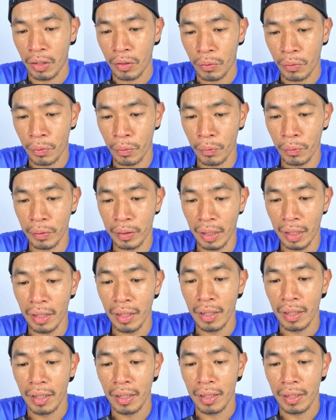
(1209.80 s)
through
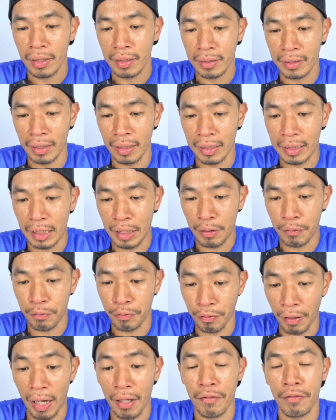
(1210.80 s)
the
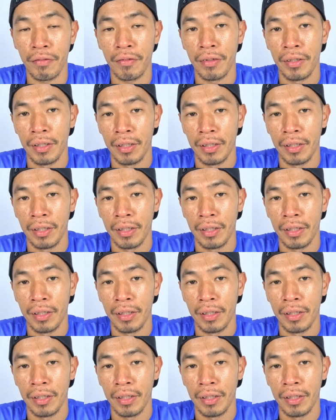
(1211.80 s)
35.